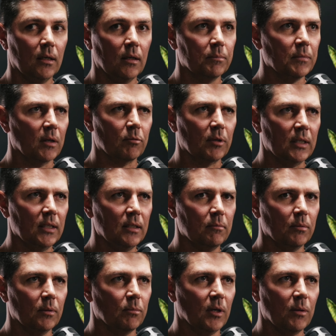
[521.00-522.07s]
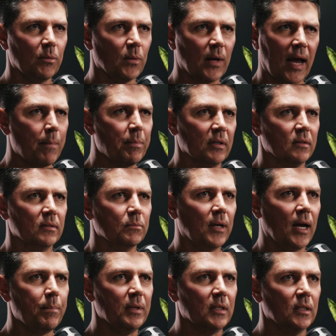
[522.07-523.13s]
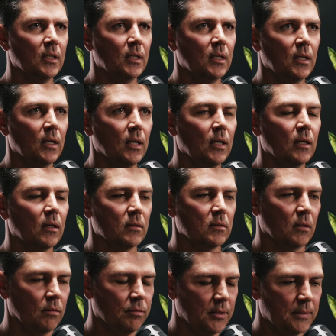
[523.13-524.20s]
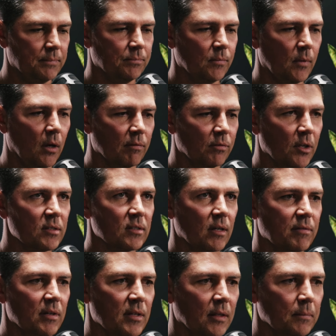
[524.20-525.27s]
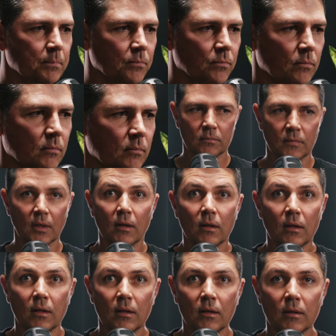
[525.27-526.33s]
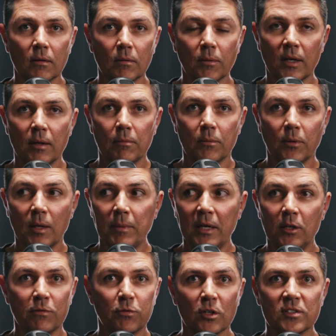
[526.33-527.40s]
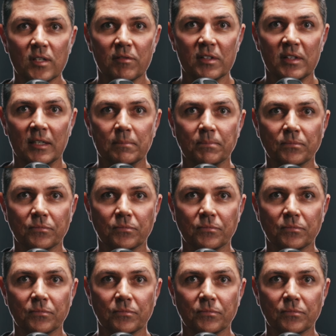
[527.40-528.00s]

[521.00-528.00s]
I'm like, really? What happened? What happened? He goes, oh, I've lost everything. What do you mean you've lost everything?